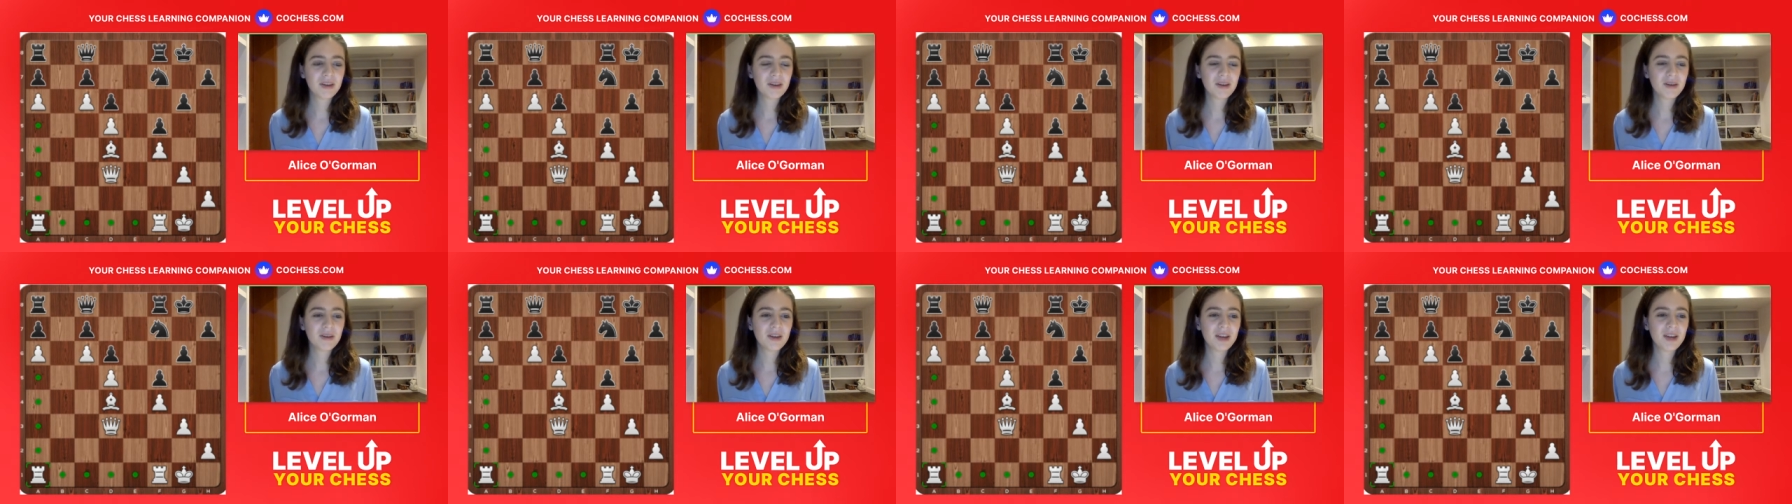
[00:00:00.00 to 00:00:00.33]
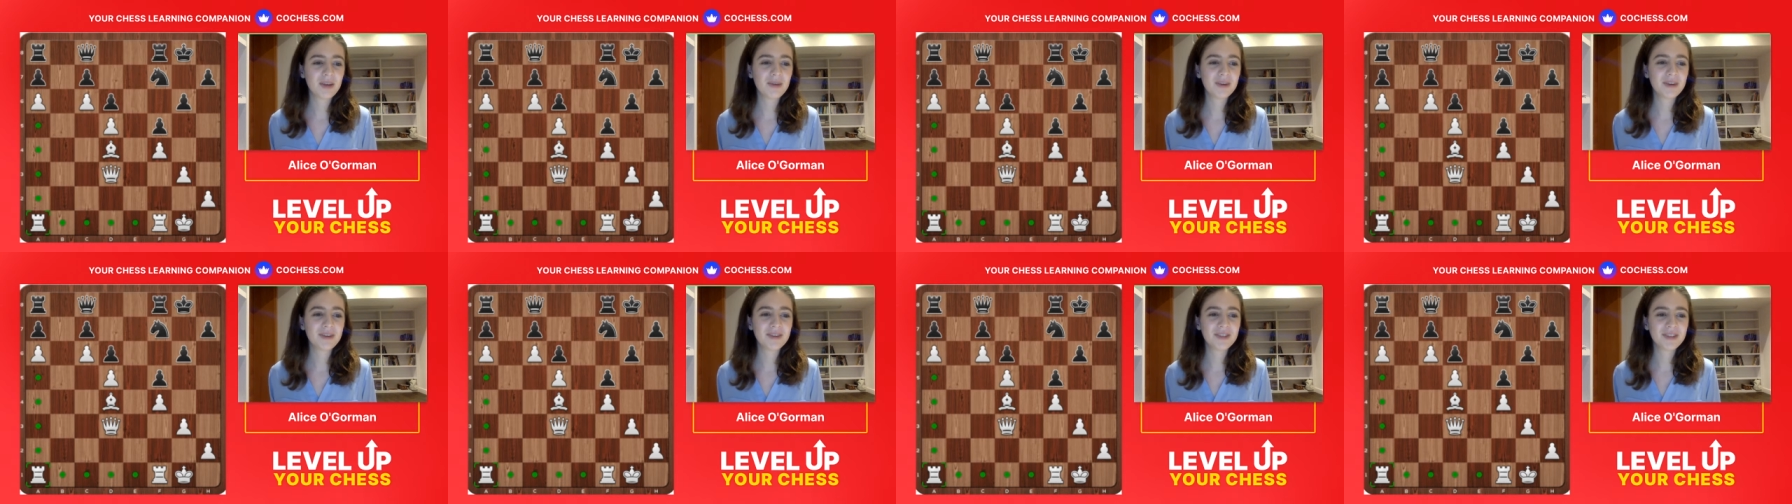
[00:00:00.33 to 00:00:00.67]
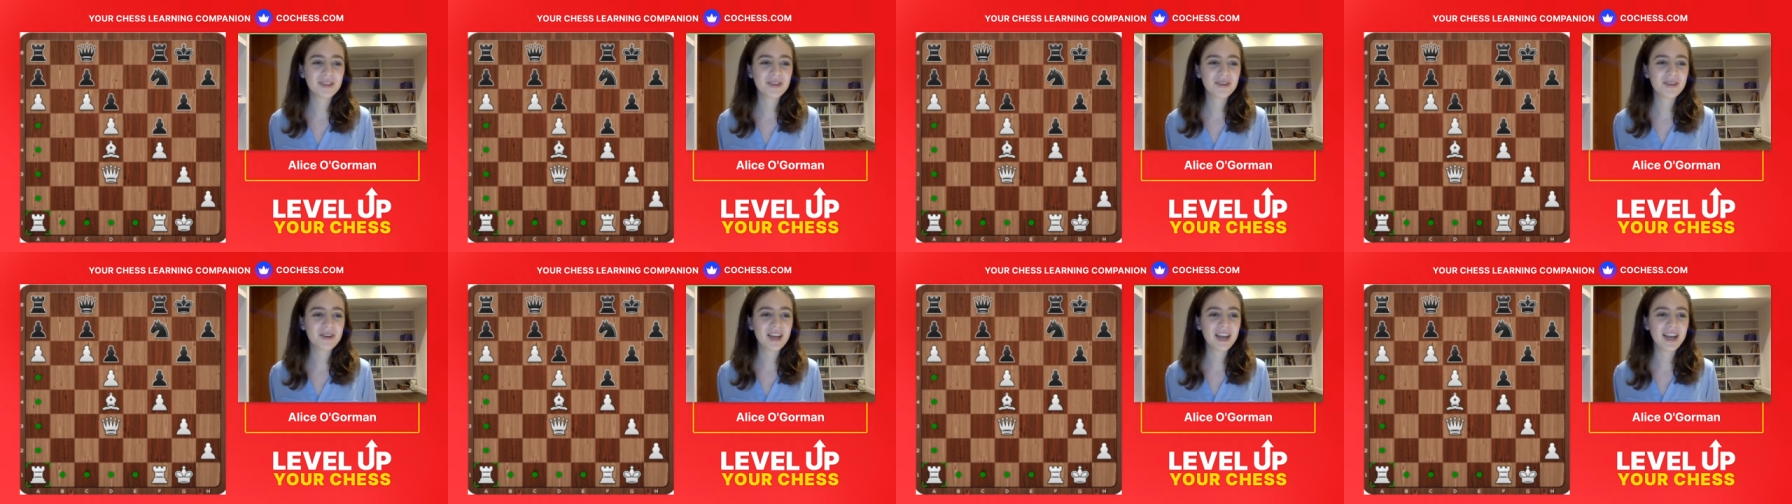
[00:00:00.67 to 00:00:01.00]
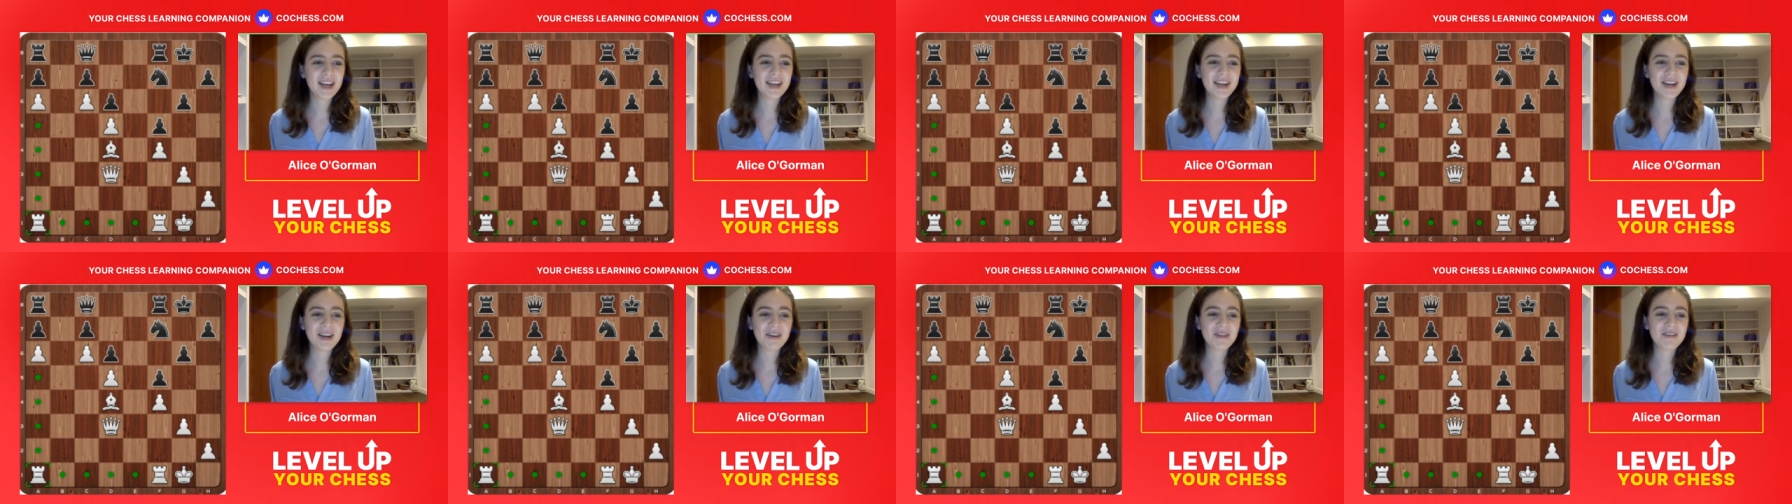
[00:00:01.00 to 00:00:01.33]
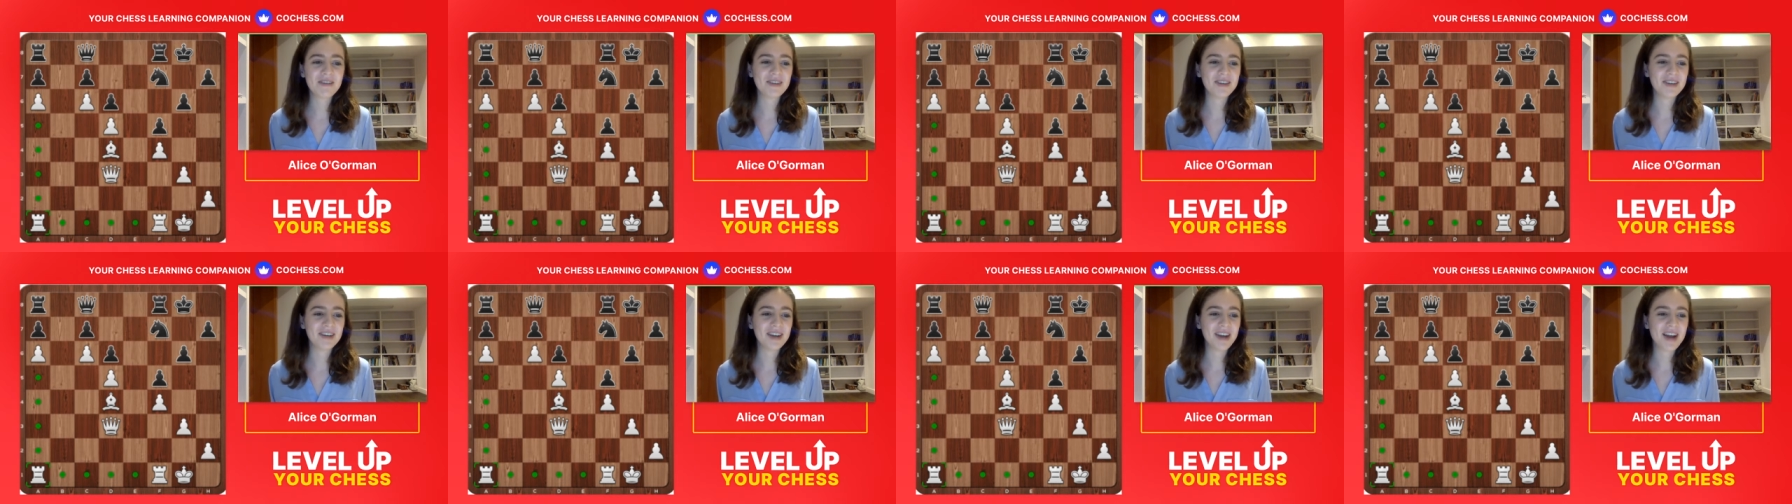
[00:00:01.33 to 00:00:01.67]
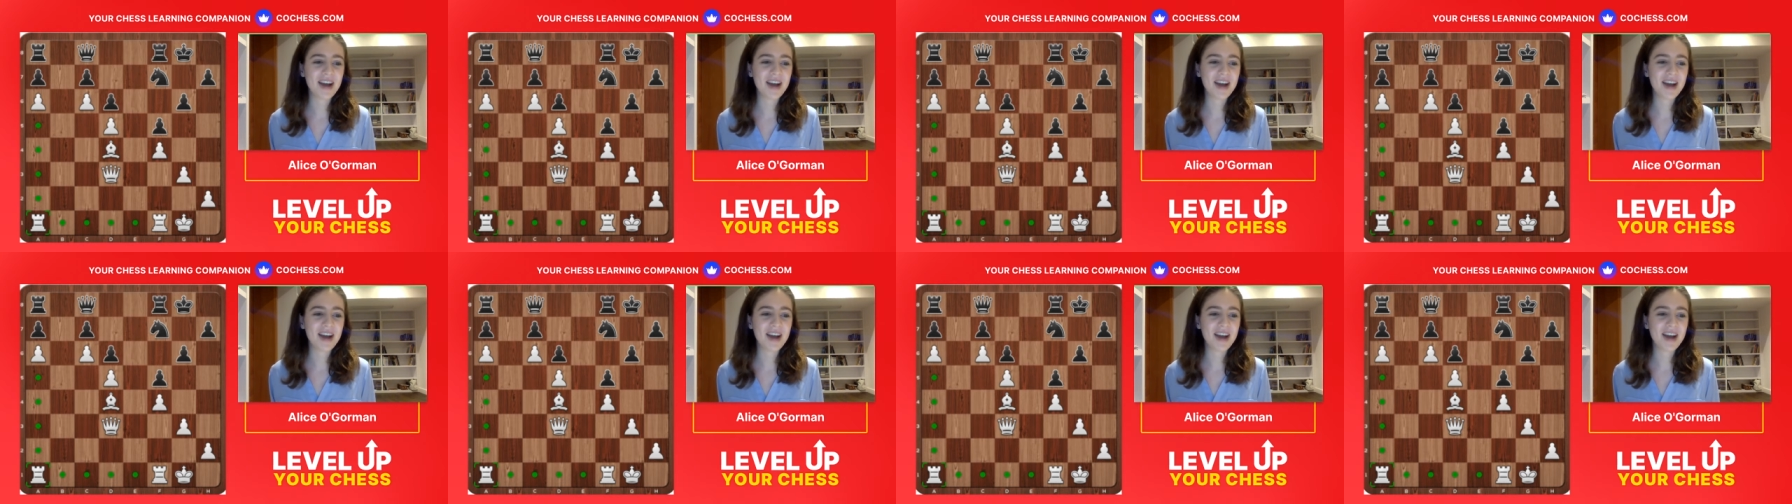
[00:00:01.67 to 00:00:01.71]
Okay, well, if it's okay now,